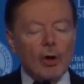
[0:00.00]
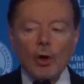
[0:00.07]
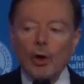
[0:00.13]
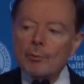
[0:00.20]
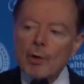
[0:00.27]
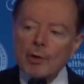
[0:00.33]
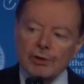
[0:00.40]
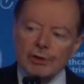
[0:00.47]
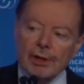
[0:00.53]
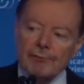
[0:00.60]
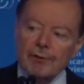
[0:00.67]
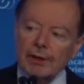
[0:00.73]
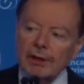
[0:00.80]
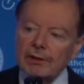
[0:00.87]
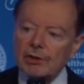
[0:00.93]
Almost
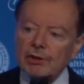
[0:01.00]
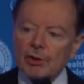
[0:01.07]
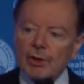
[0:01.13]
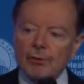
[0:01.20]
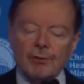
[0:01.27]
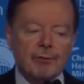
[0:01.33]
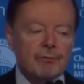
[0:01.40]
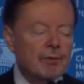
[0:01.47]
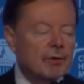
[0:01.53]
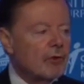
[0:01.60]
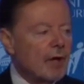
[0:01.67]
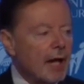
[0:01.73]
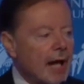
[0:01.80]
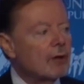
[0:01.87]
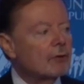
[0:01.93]
every conservative in
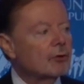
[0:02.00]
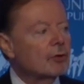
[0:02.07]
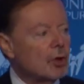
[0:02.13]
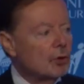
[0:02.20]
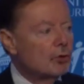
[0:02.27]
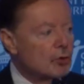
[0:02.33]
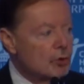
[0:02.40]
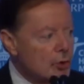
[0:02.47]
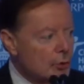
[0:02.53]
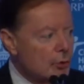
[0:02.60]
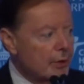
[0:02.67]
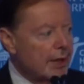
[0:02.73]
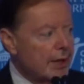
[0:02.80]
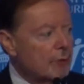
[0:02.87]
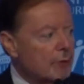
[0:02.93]
town knew
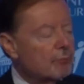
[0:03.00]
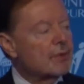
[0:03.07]
him,